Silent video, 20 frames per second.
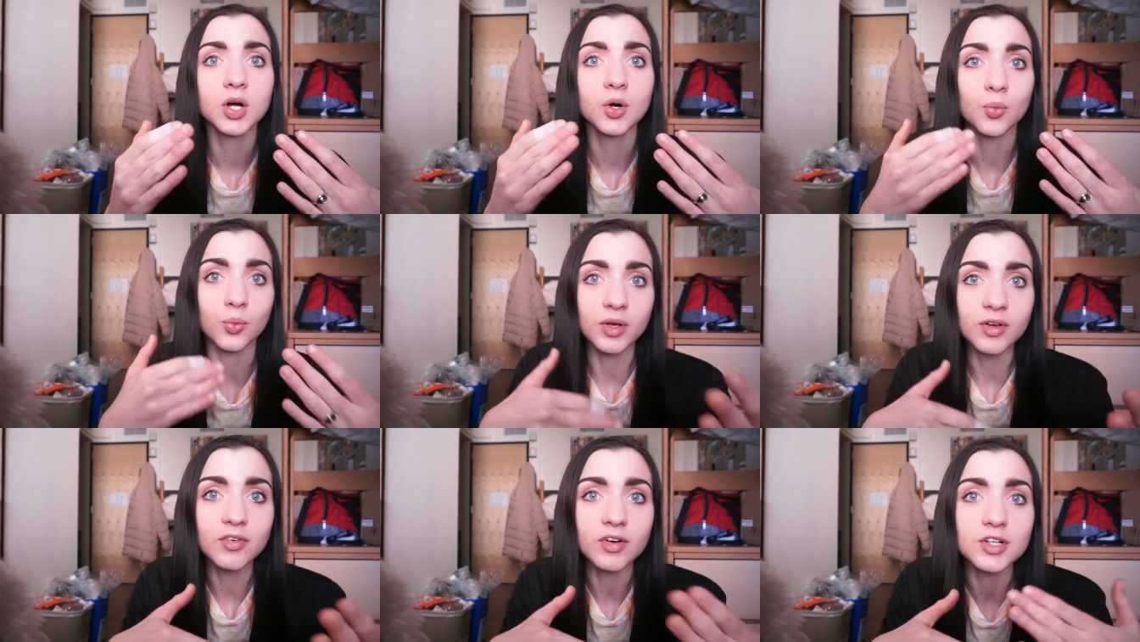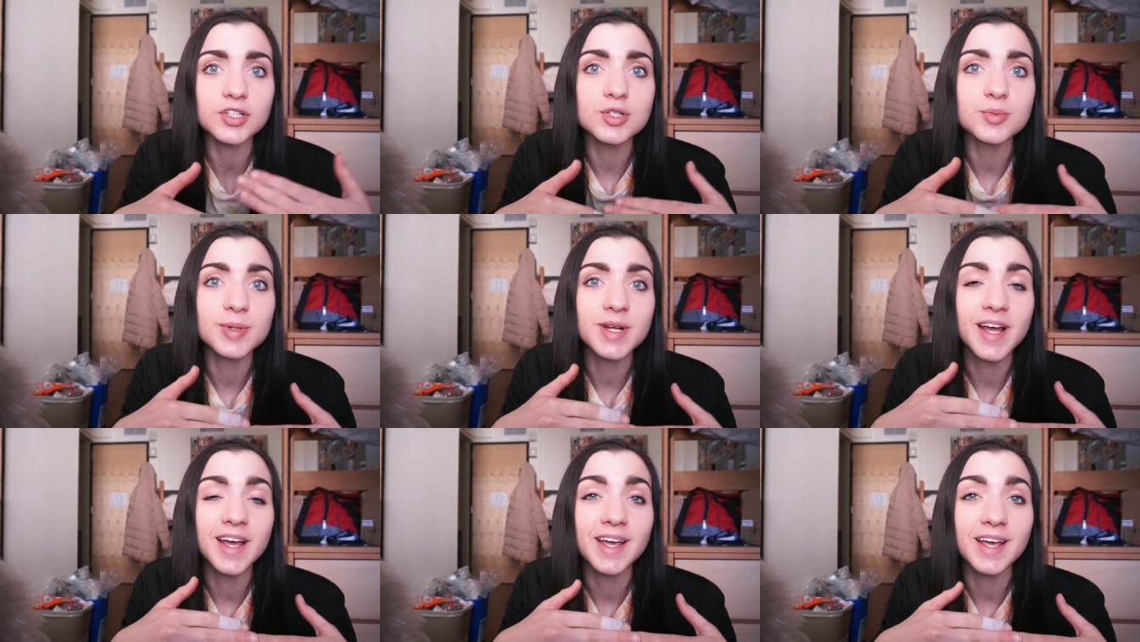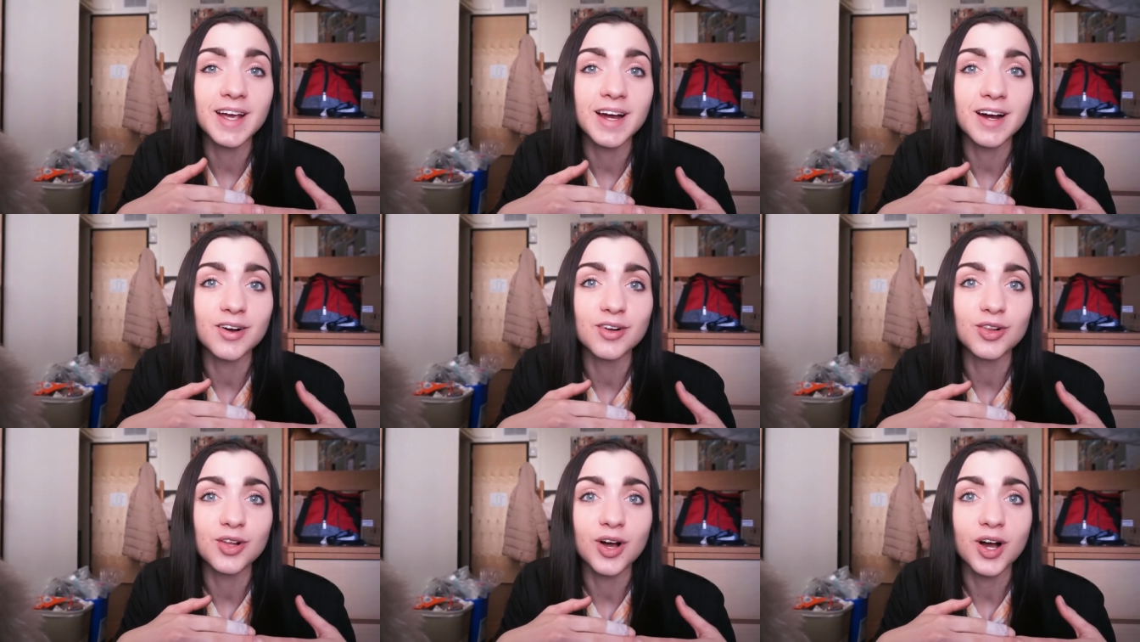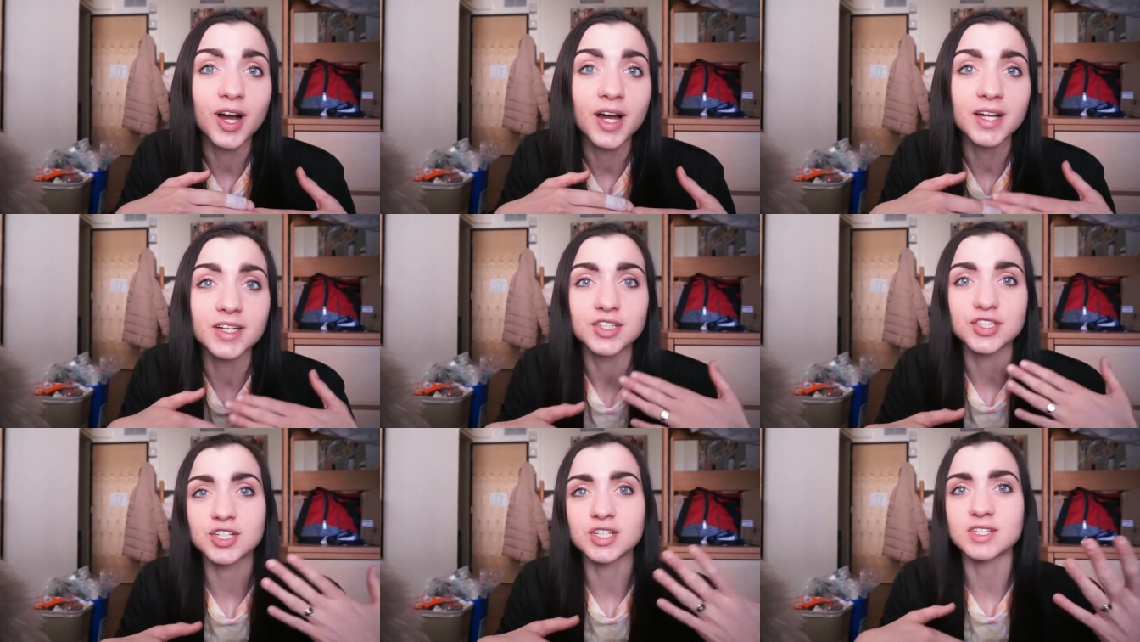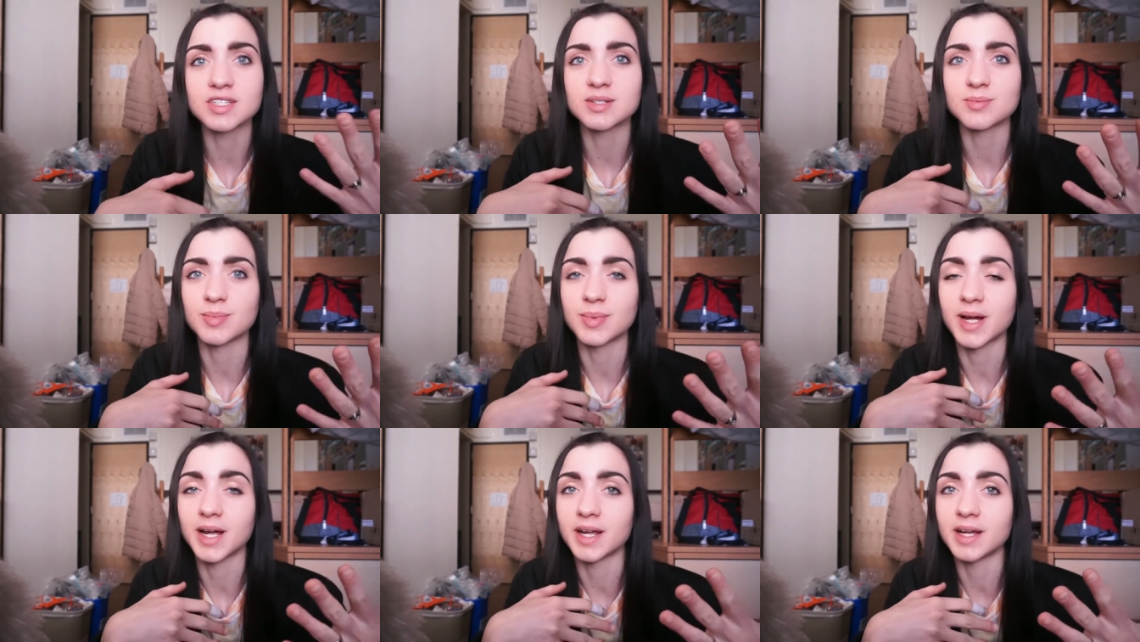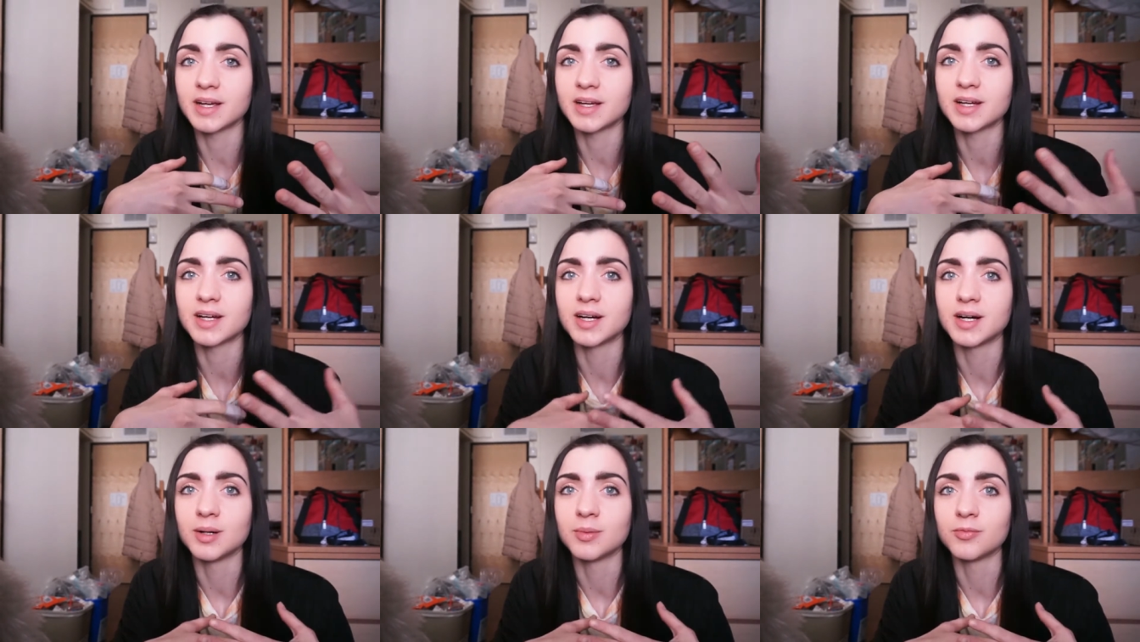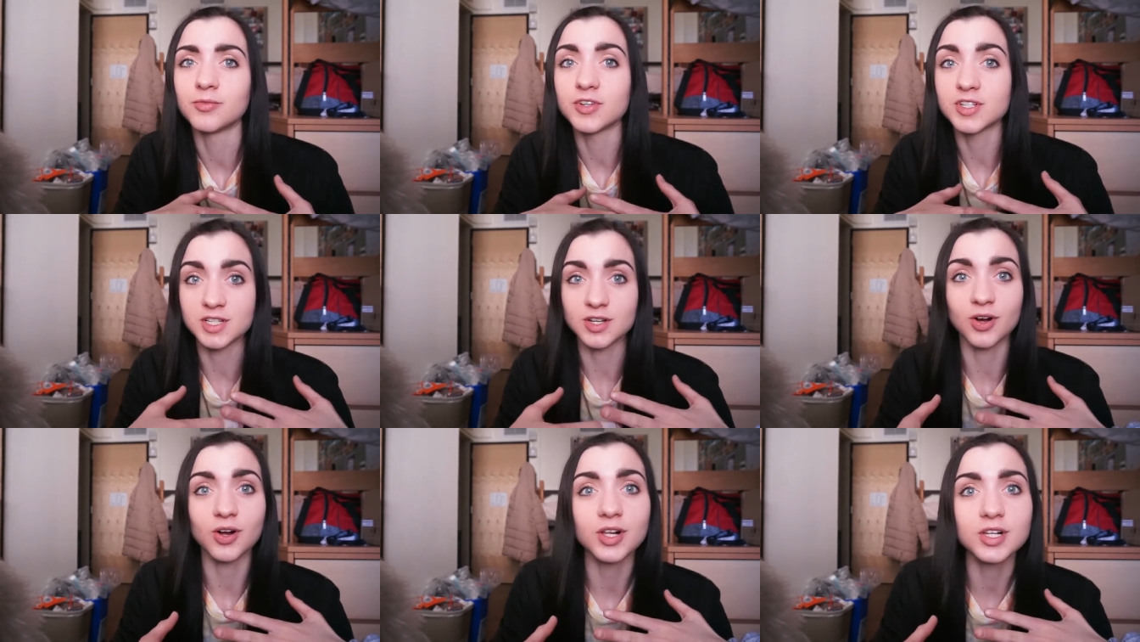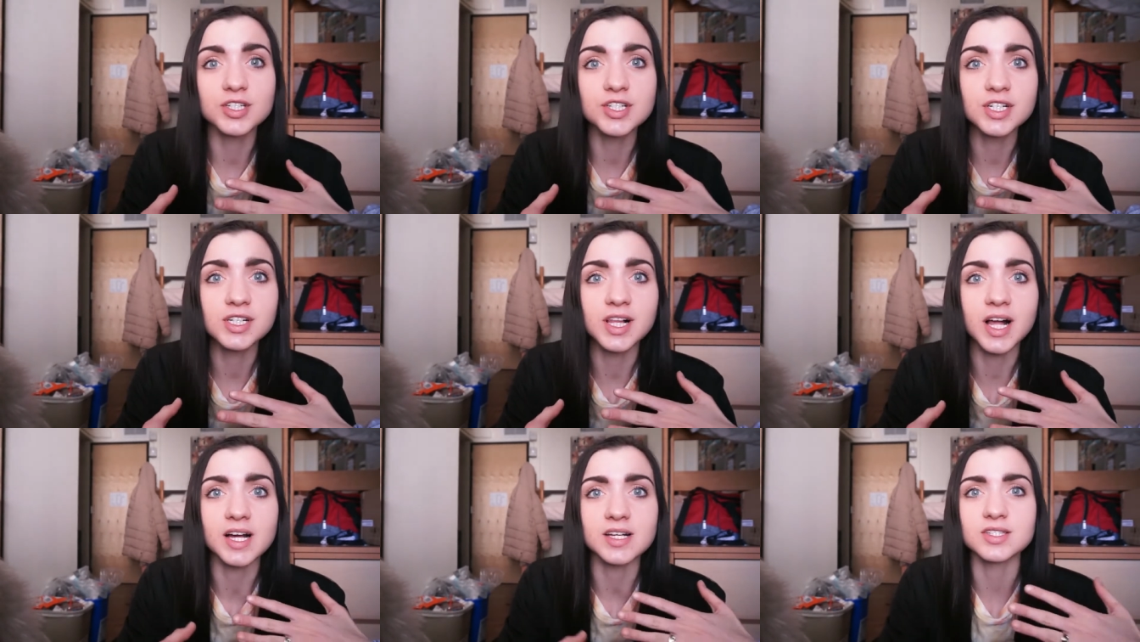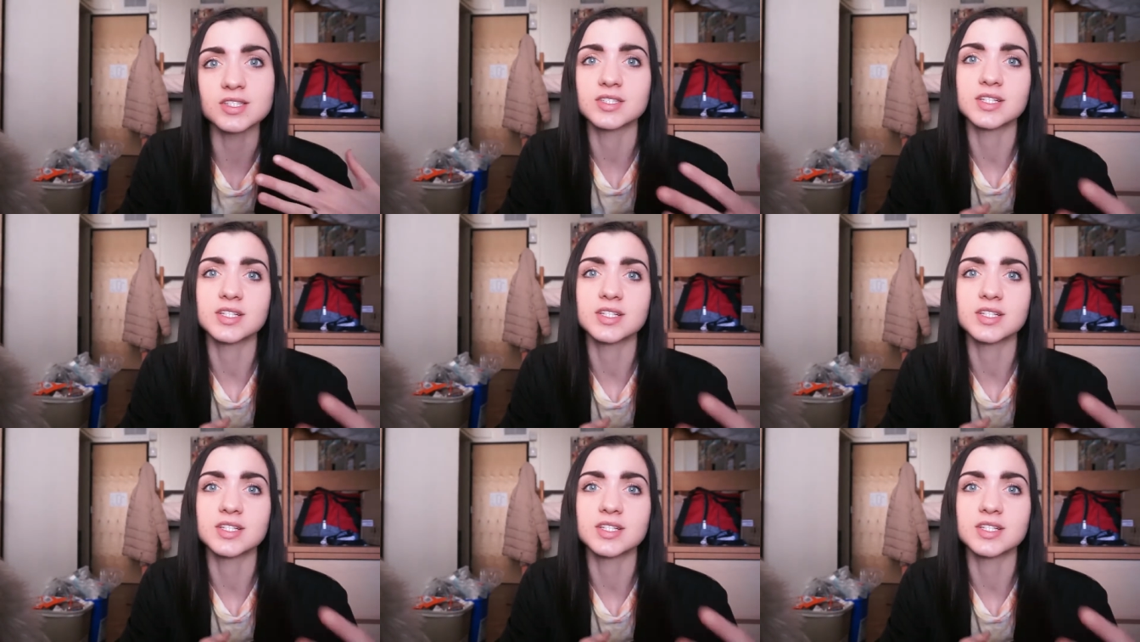we've also been hanging out a lot, and she's in my um, physiology class.